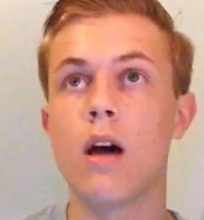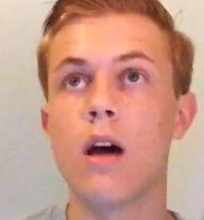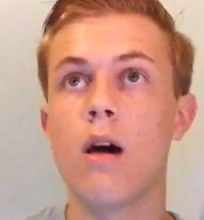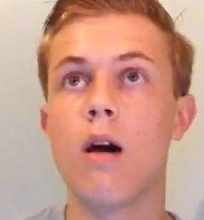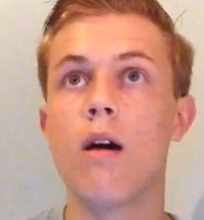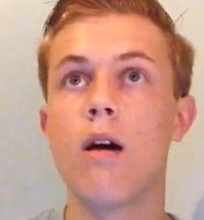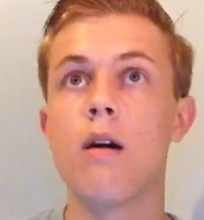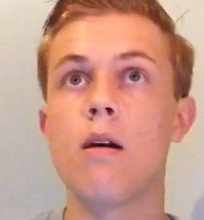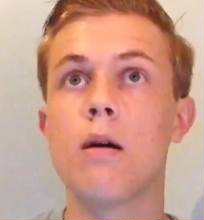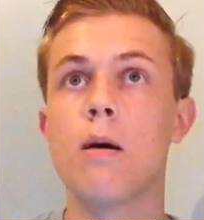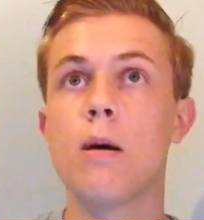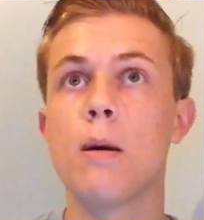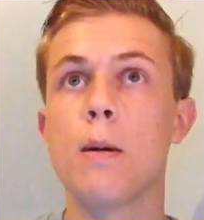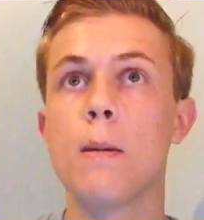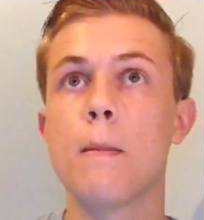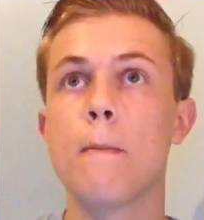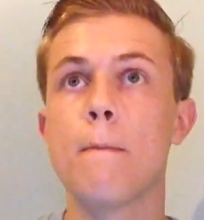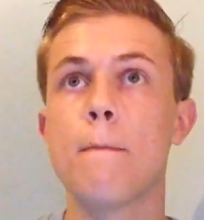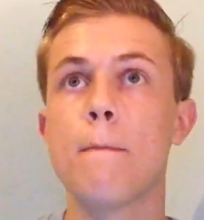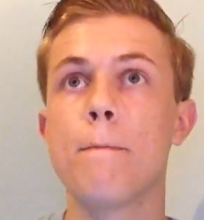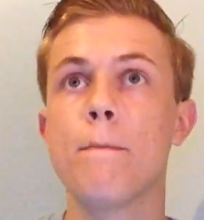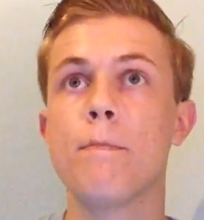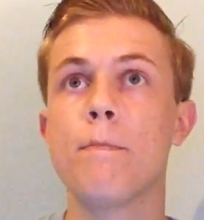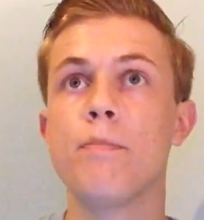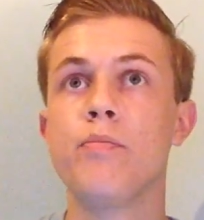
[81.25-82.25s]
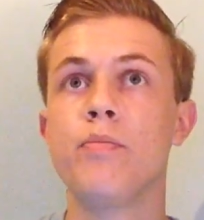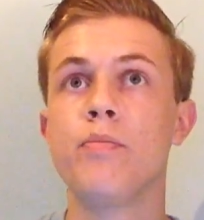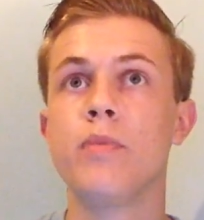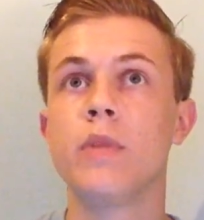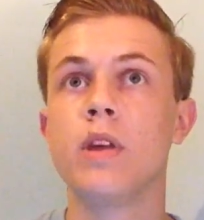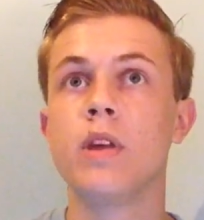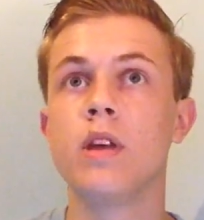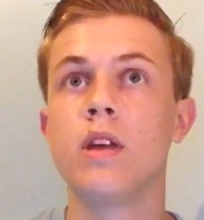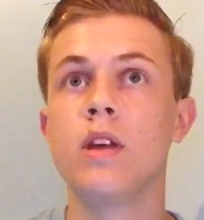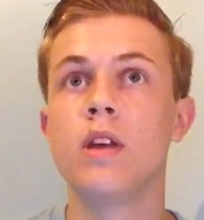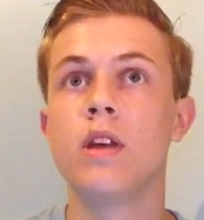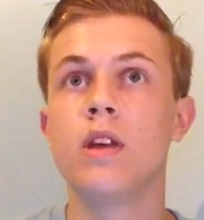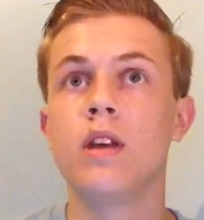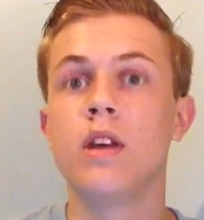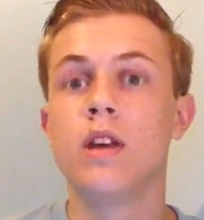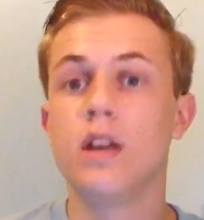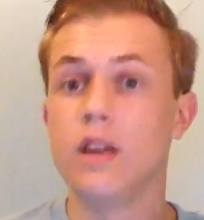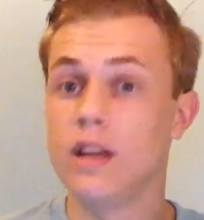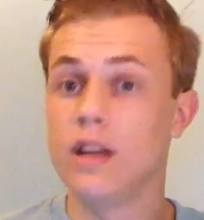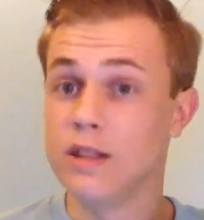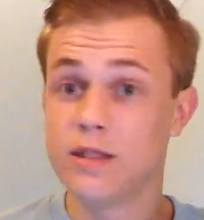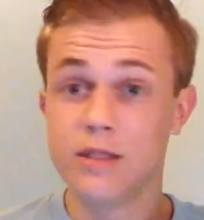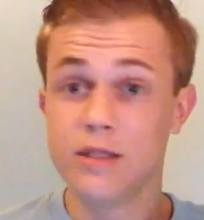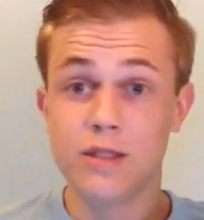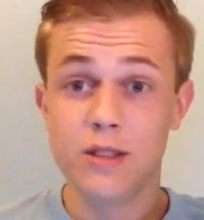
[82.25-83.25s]
Um,
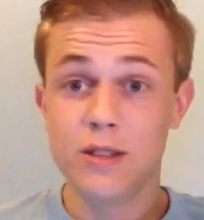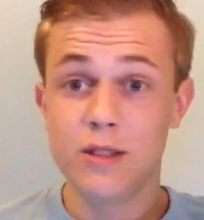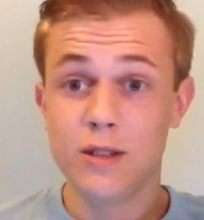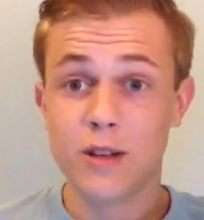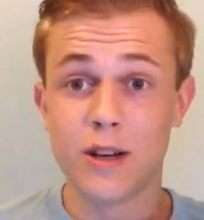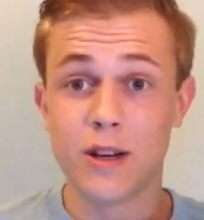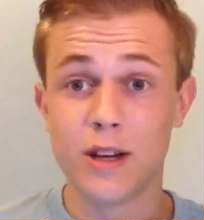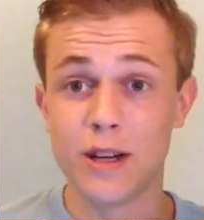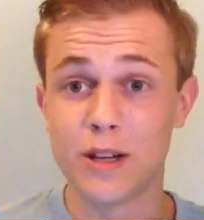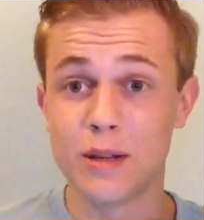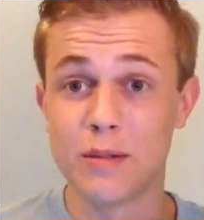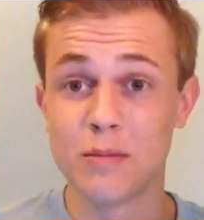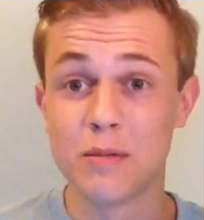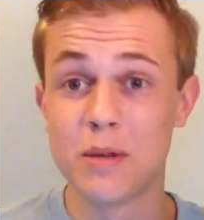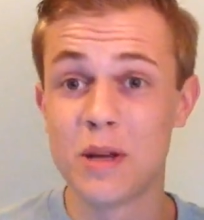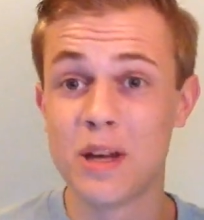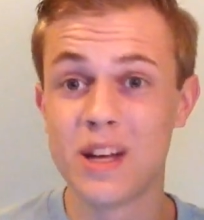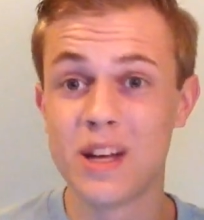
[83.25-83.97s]
Instagram.